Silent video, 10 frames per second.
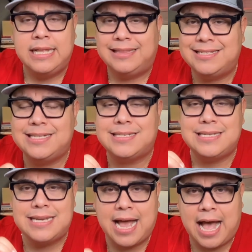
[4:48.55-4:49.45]
this is
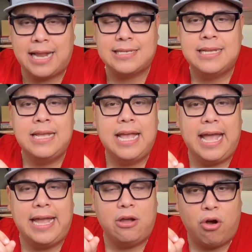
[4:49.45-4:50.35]
not
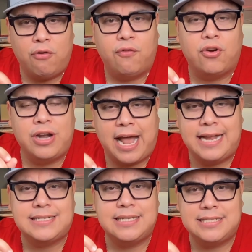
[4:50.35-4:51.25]
a
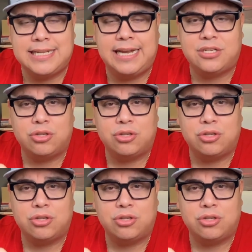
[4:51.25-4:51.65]
overnight sensation.